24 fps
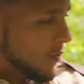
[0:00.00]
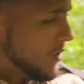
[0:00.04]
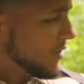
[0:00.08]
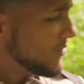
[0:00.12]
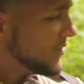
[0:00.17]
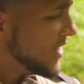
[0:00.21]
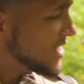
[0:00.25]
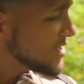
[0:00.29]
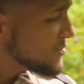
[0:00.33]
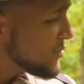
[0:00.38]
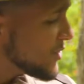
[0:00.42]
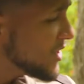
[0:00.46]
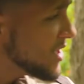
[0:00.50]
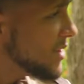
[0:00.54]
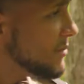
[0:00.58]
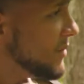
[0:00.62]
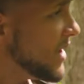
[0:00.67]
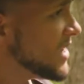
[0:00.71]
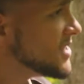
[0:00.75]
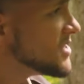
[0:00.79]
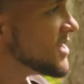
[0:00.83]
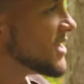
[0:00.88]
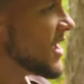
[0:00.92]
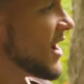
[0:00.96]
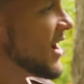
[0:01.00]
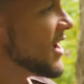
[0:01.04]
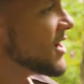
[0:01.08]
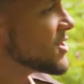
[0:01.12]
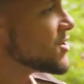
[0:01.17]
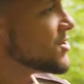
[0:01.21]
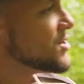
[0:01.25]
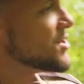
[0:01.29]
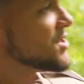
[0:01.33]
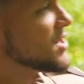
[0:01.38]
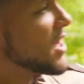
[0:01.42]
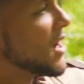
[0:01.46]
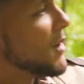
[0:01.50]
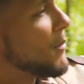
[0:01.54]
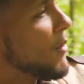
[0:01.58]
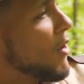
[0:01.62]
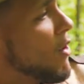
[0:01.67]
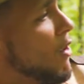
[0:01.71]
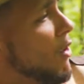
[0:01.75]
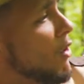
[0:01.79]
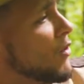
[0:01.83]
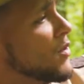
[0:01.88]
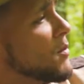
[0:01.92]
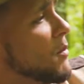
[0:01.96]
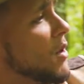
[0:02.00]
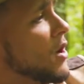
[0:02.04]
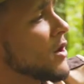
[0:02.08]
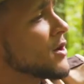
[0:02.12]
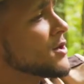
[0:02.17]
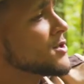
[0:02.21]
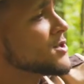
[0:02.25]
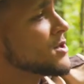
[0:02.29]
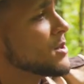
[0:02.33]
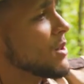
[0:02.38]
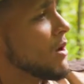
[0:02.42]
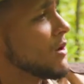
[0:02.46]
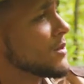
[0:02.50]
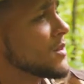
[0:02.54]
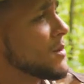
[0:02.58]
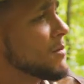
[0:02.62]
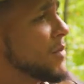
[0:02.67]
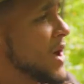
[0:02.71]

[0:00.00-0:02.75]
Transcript: Well, that's pretty amazing. I actually set up all the markers along the